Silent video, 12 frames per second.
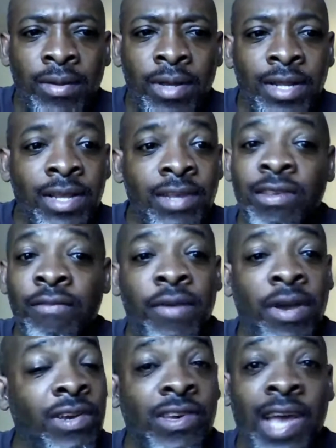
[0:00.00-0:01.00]
And this is a
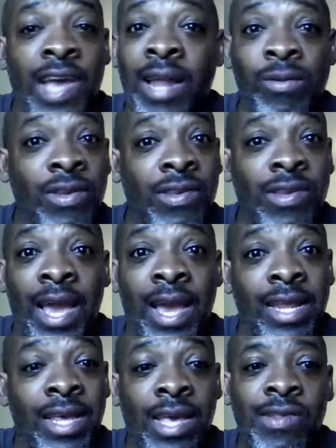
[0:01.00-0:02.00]
very shallow
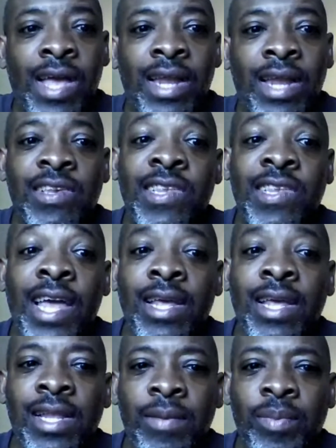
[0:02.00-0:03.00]
society. He's not
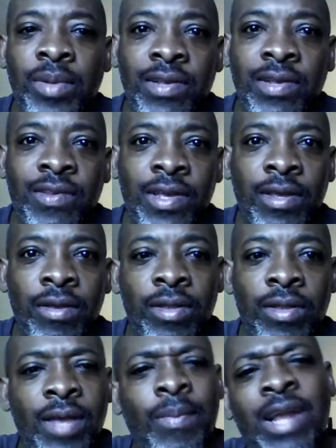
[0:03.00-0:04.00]
aesthetically pleasing.
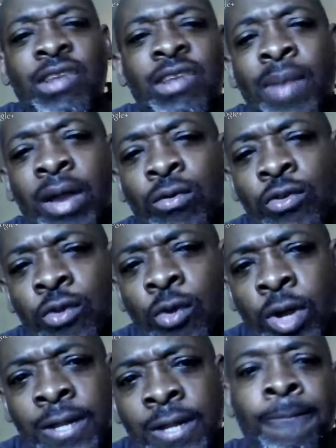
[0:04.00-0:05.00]
Think back to Michael
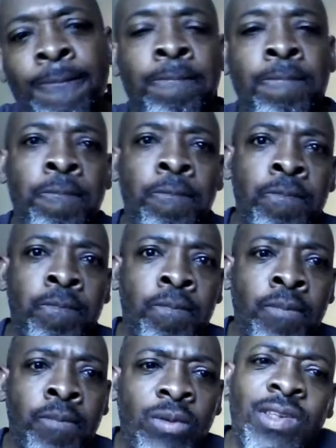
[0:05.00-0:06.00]
Jordan.
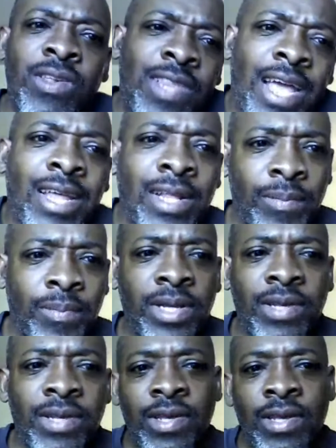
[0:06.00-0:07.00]
It was aesthetically
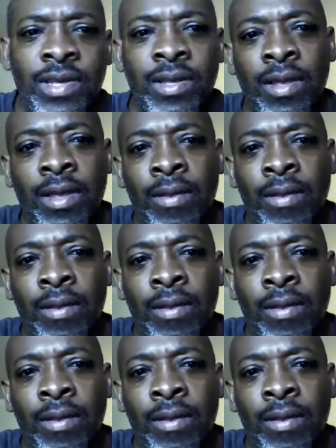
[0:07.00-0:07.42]
pleasing.